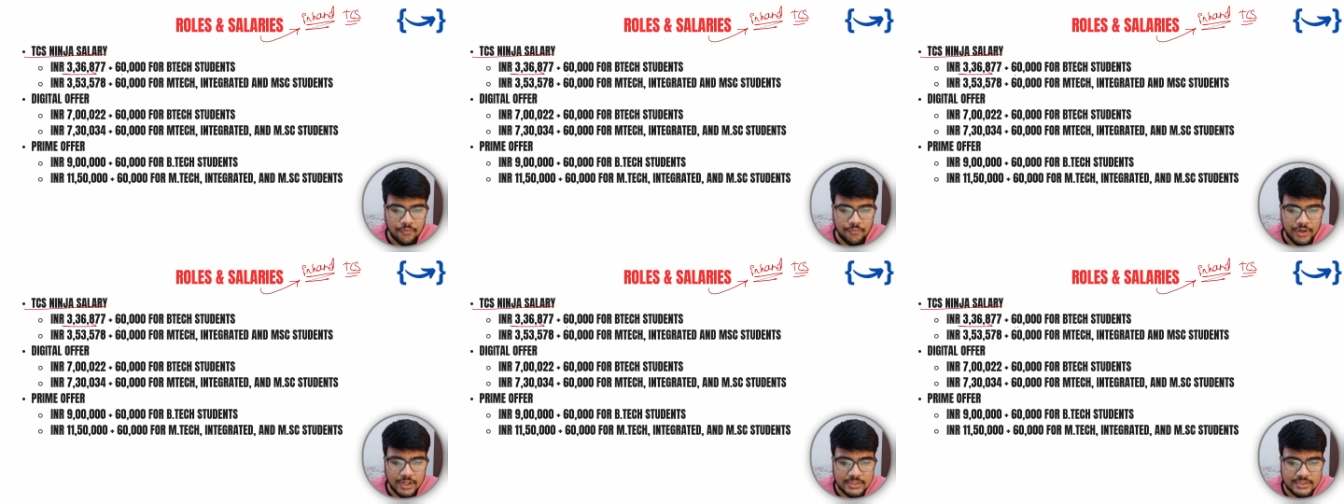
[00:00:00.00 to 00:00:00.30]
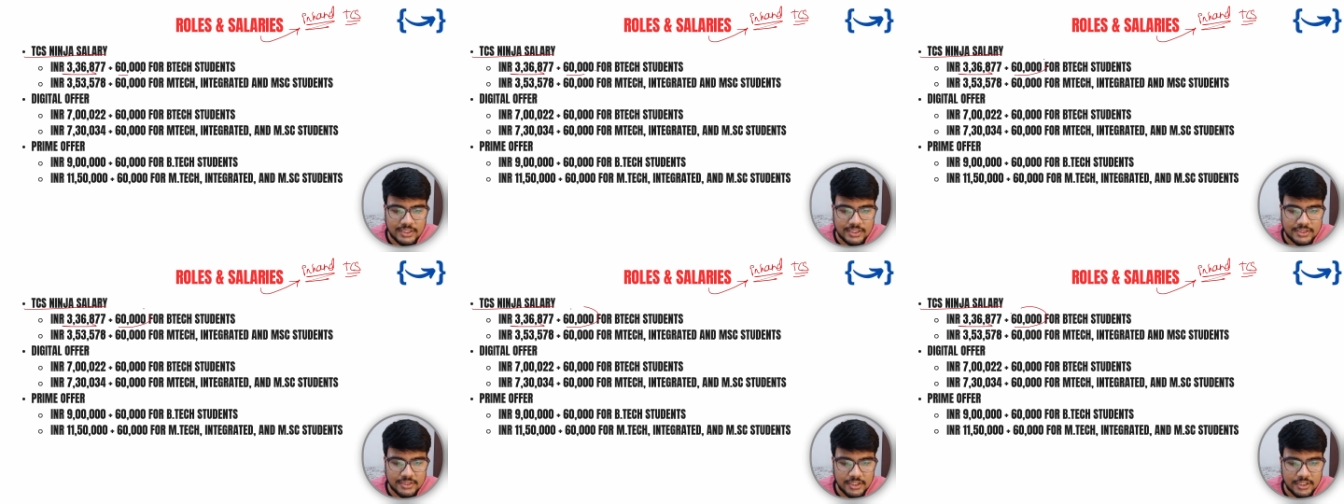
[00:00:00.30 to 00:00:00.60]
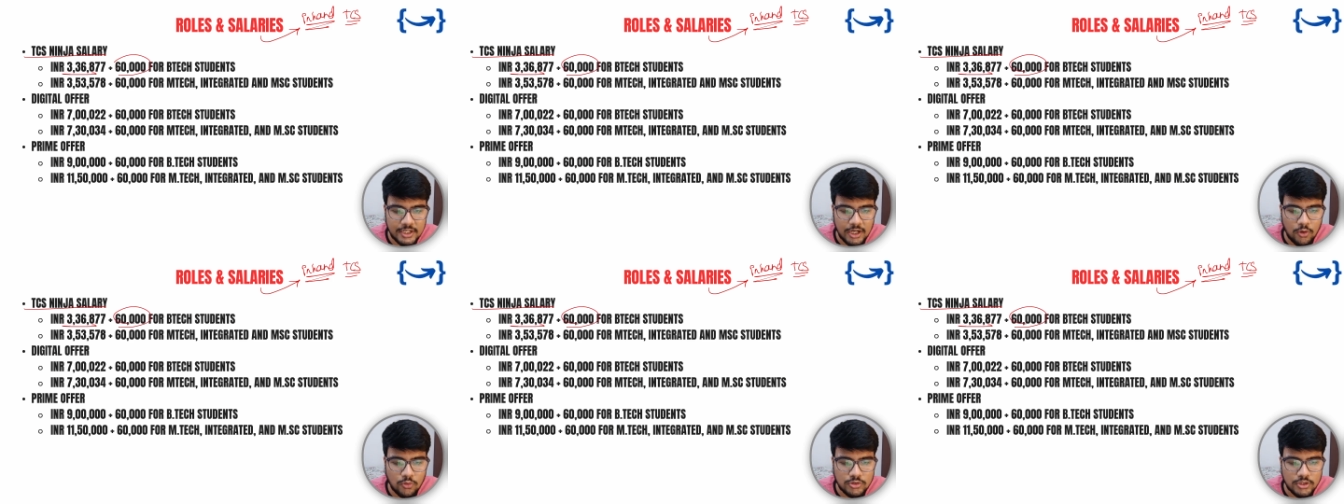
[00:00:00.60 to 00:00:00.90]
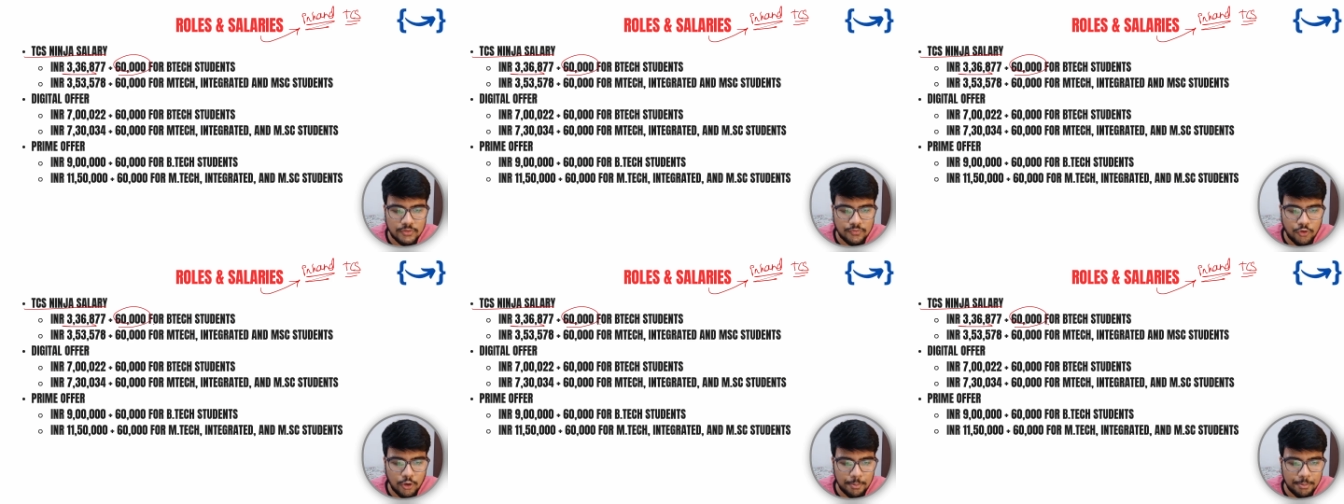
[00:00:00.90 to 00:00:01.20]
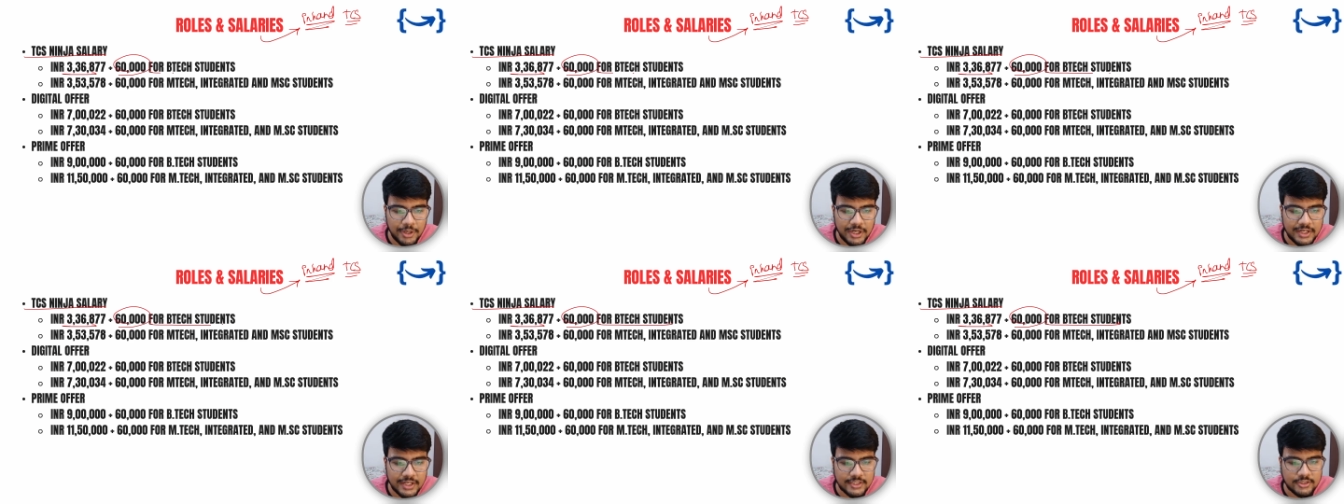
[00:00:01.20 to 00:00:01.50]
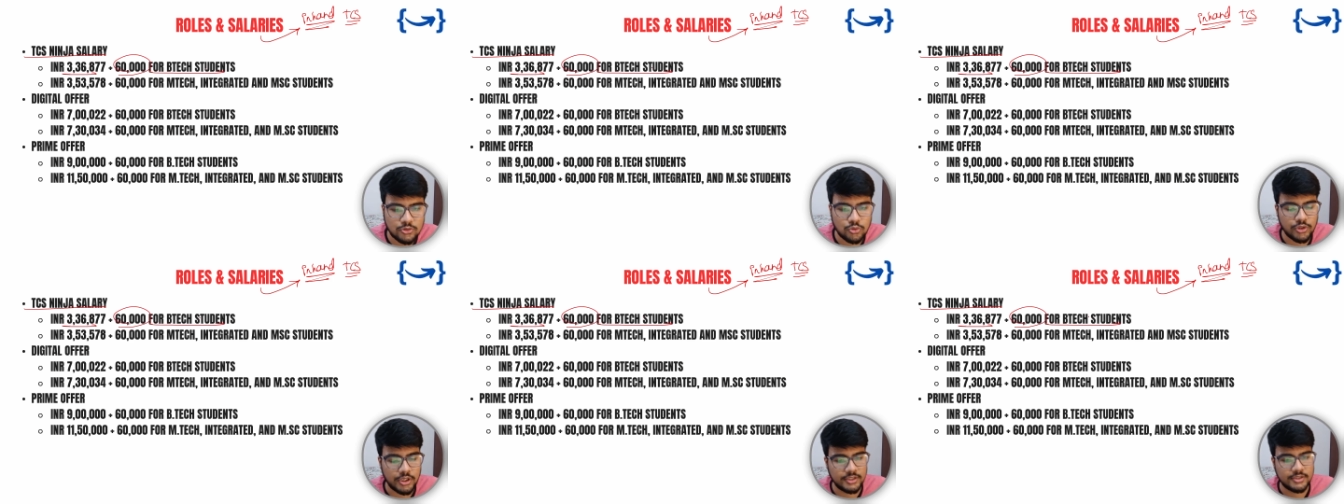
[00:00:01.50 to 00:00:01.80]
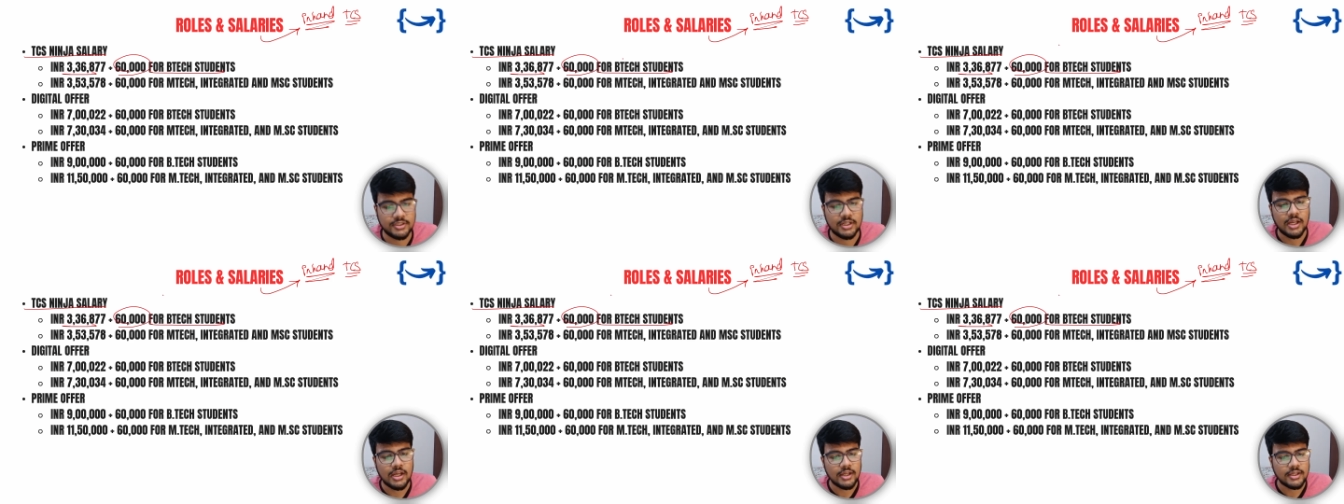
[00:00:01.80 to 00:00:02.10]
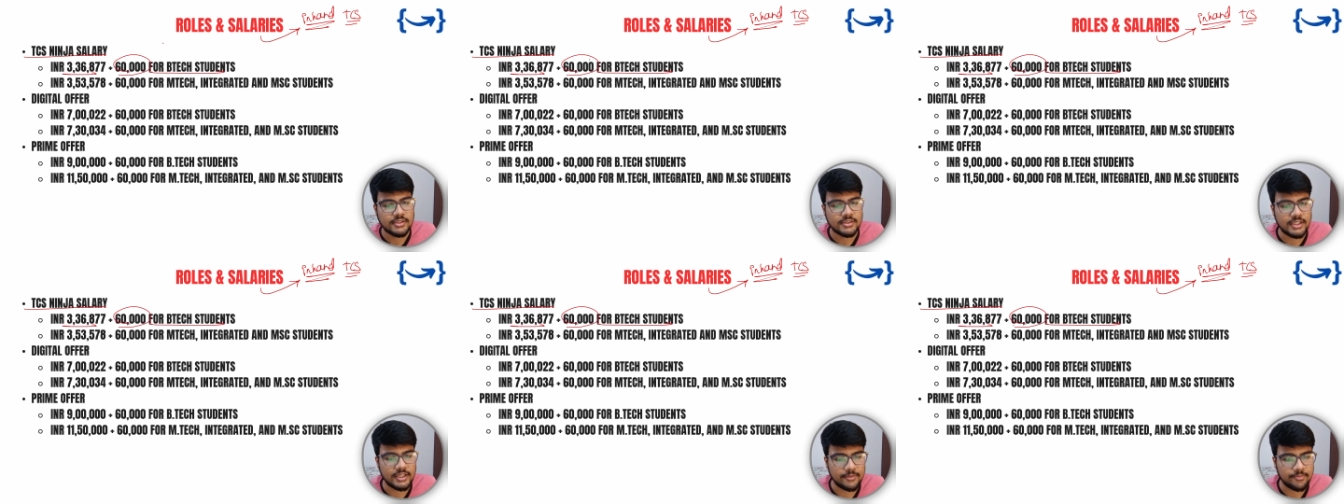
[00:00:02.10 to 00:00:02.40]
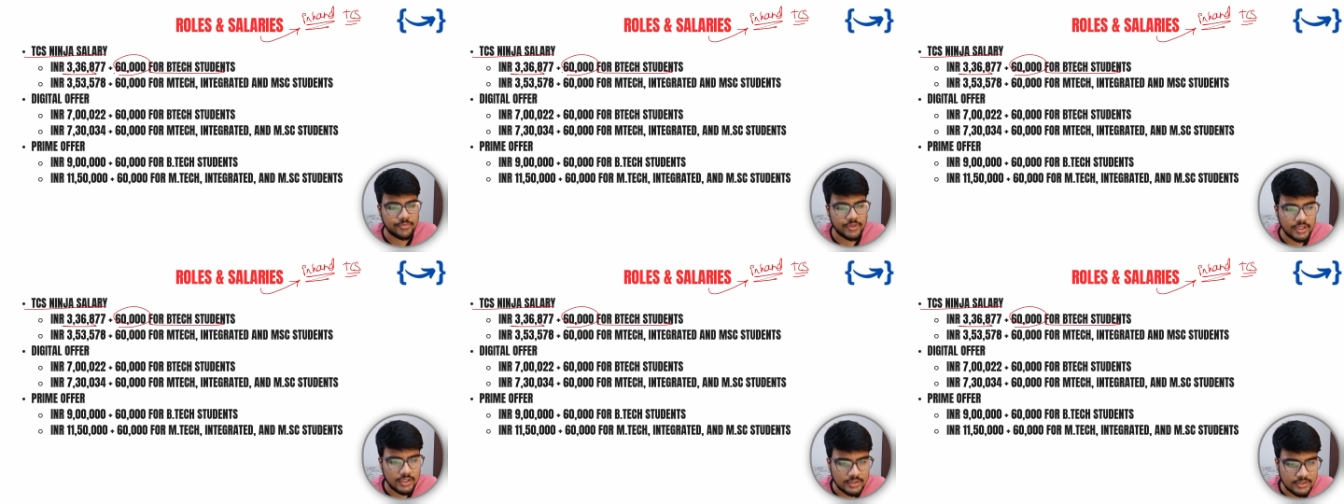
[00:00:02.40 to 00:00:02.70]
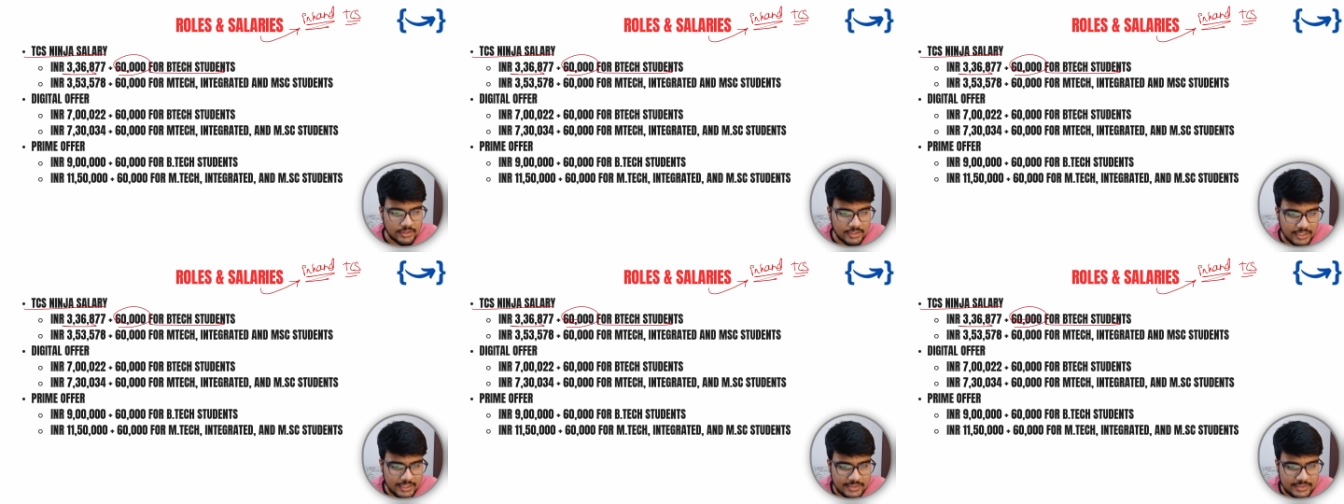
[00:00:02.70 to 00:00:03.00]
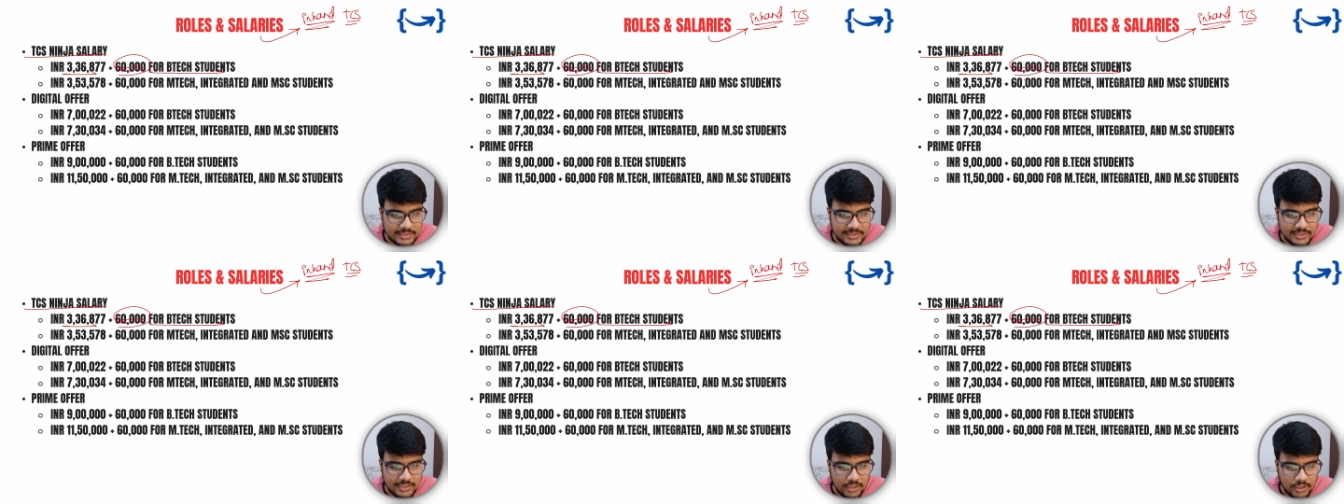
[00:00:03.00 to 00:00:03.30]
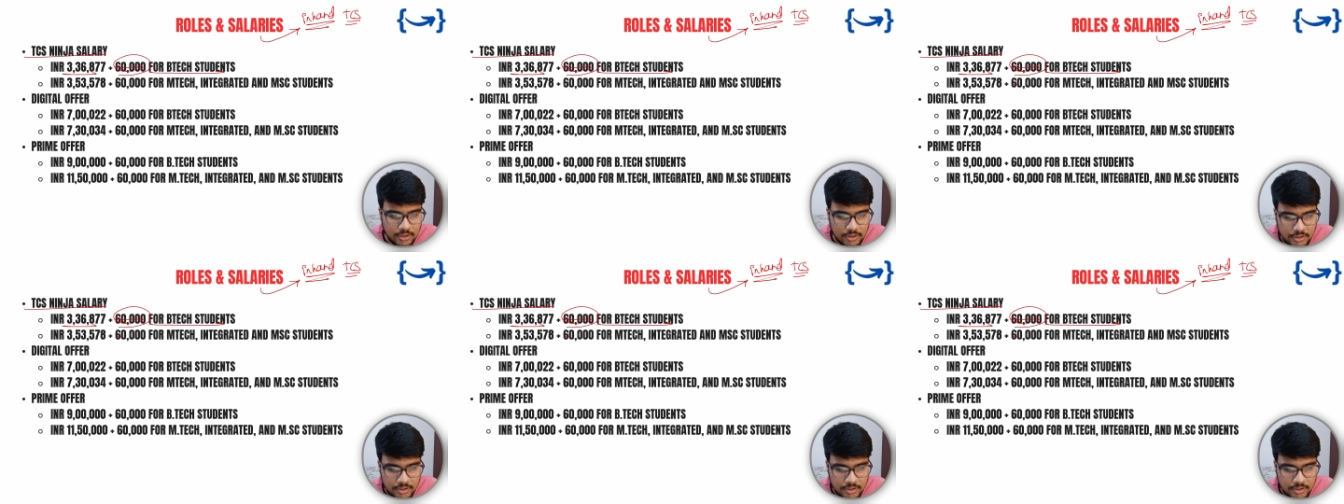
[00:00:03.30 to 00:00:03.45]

where 60,000 for B.Tech students. See, this